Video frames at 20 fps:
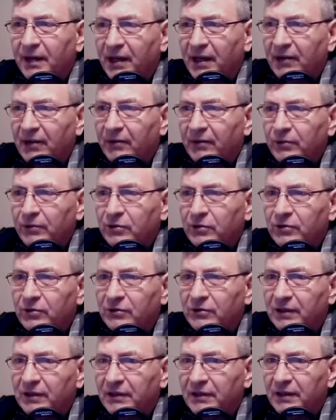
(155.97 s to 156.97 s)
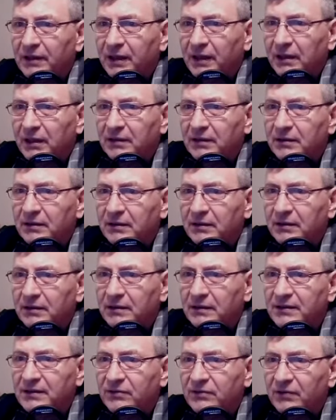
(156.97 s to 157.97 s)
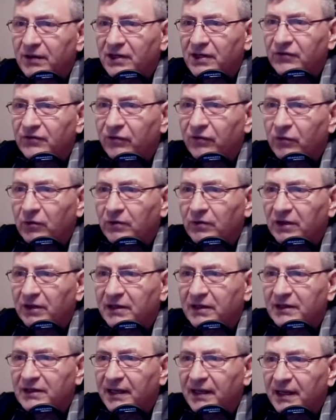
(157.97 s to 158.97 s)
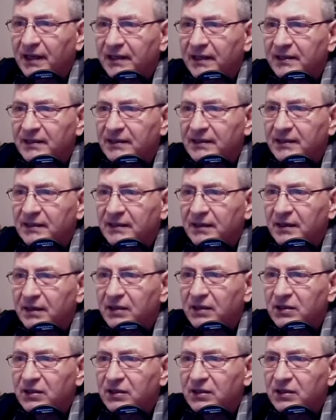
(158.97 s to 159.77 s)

Herod the king stretched forth his hands